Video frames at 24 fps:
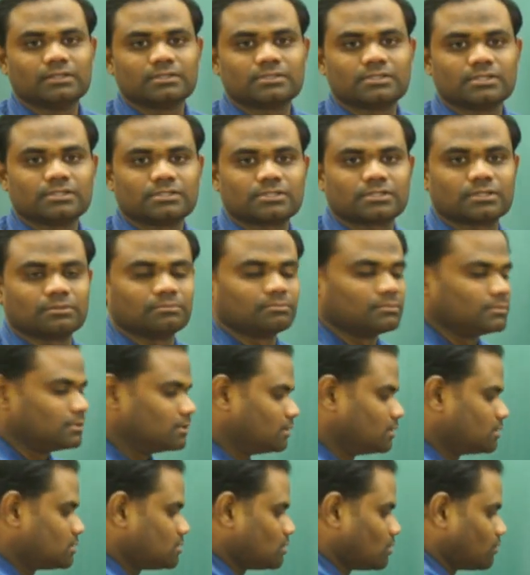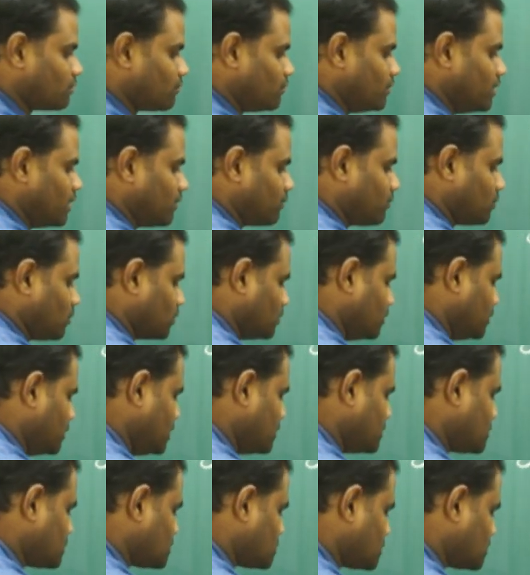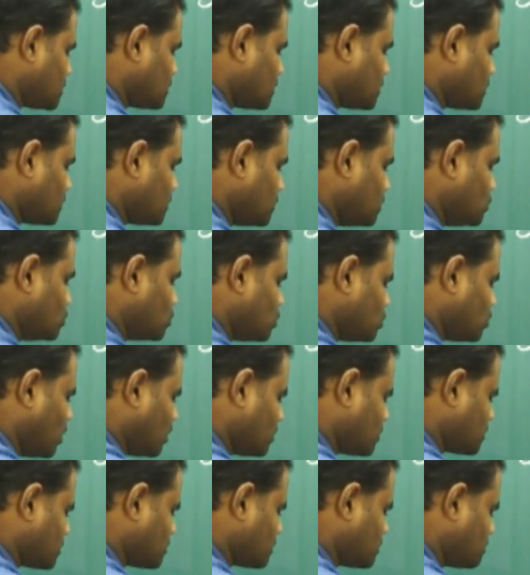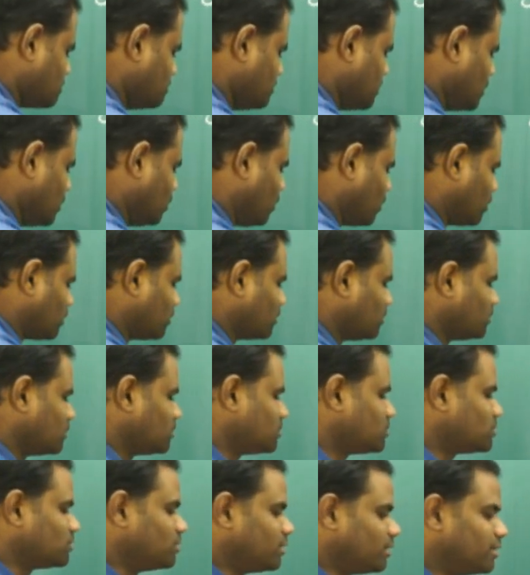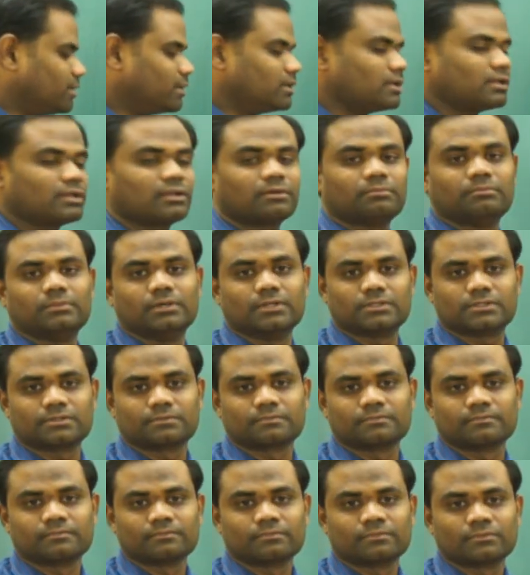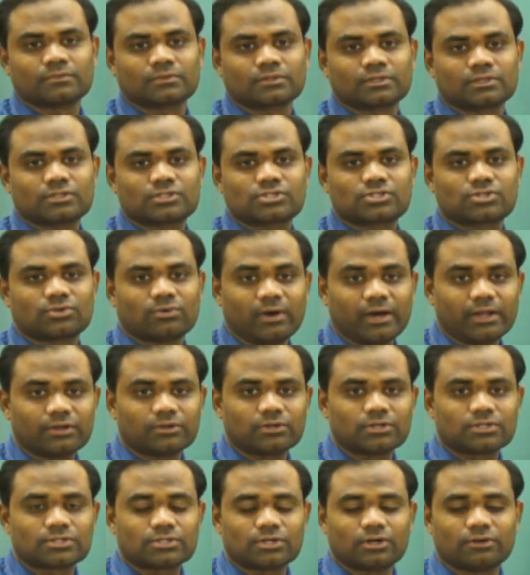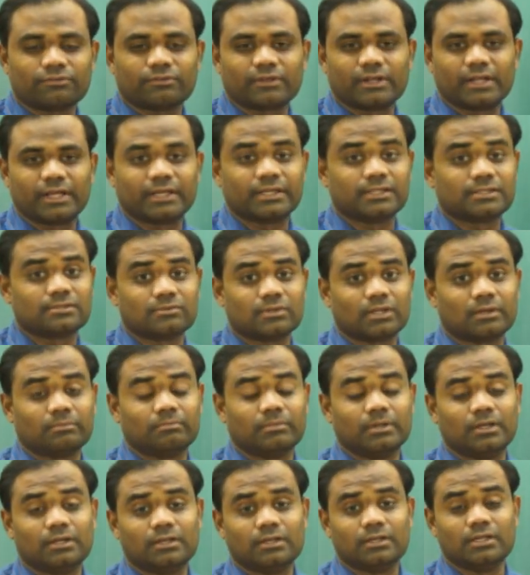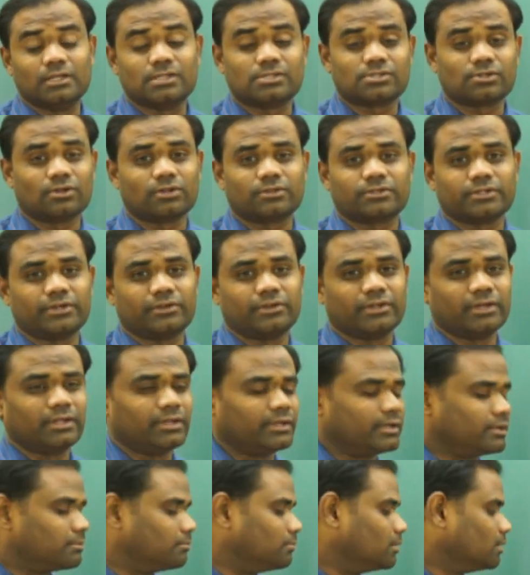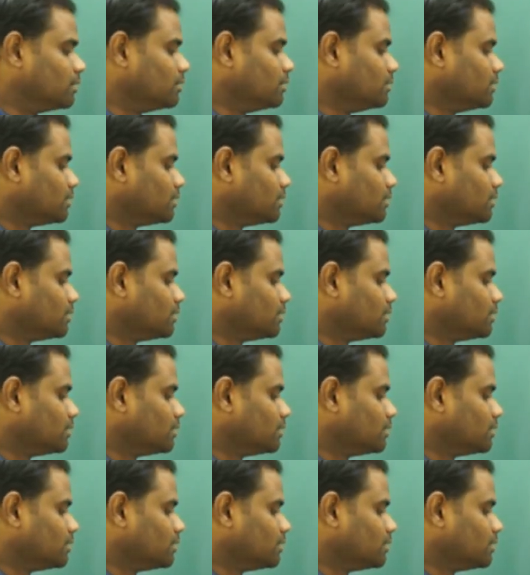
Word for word: system. So therefore these do not belong to the real numbers. Square root of a negative number is not a real number.